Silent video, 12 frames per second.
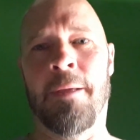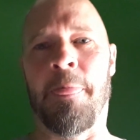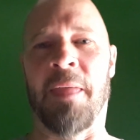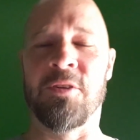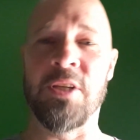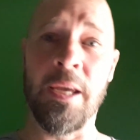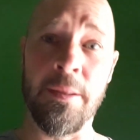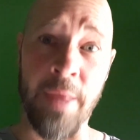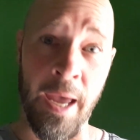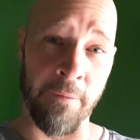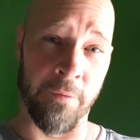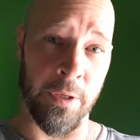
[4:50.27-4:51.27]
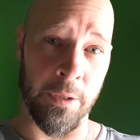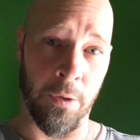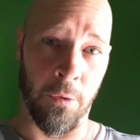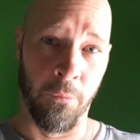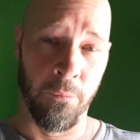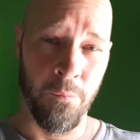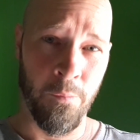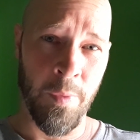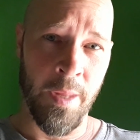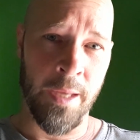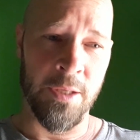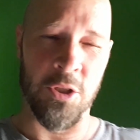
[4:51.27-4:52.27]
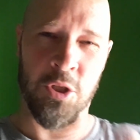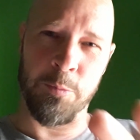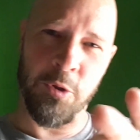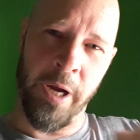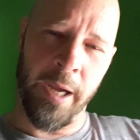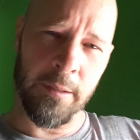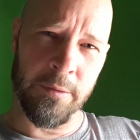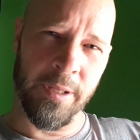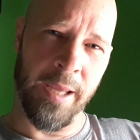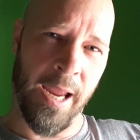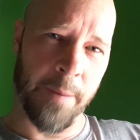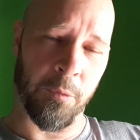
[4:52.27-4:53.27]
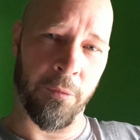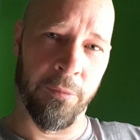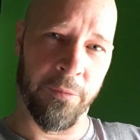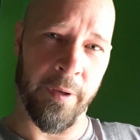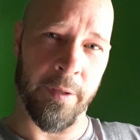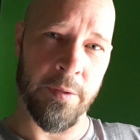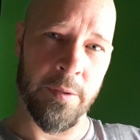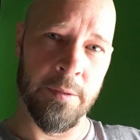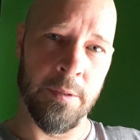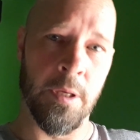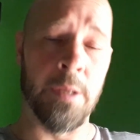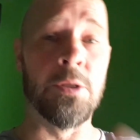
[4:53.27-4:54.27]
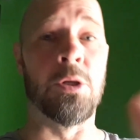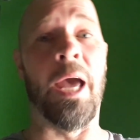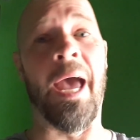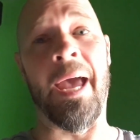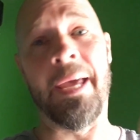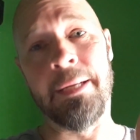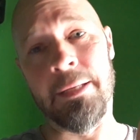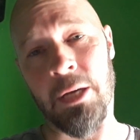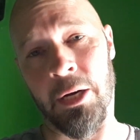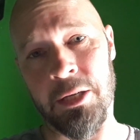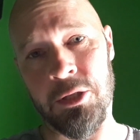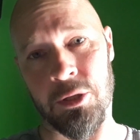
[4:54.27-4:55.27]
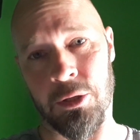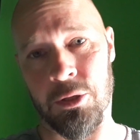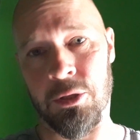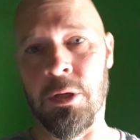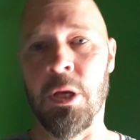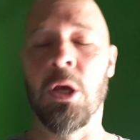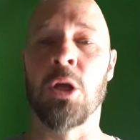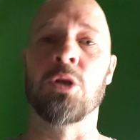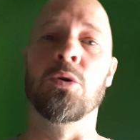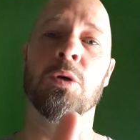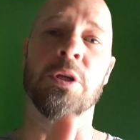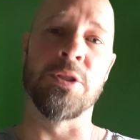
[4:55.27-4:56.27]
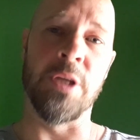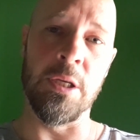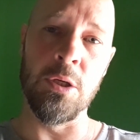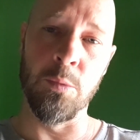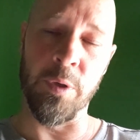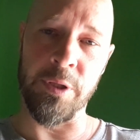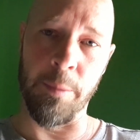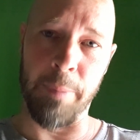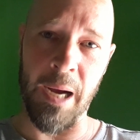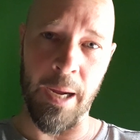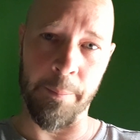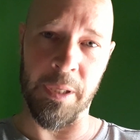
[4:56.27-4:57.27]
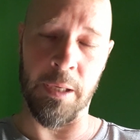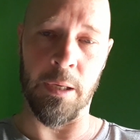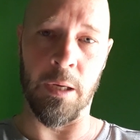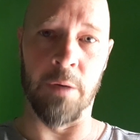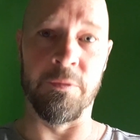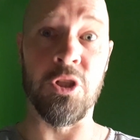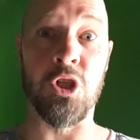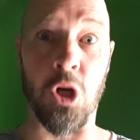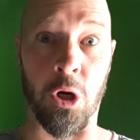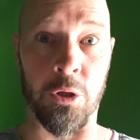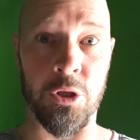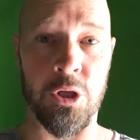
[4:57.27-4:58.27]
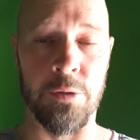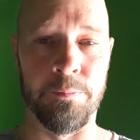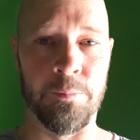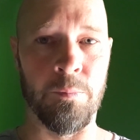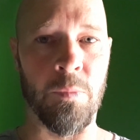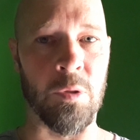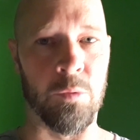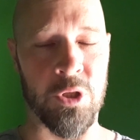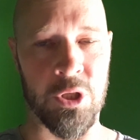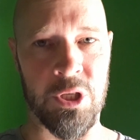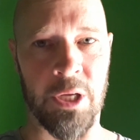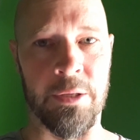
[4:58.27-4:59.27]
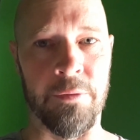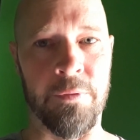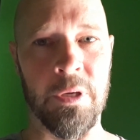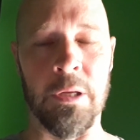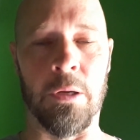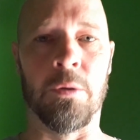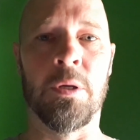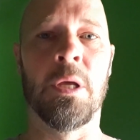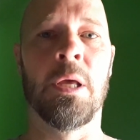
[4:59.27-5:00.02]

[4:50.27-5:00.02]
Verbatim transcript: If you take that video you subtract the April 5th, you add ISIS, you continue with the bombing of a church, which is said in the video,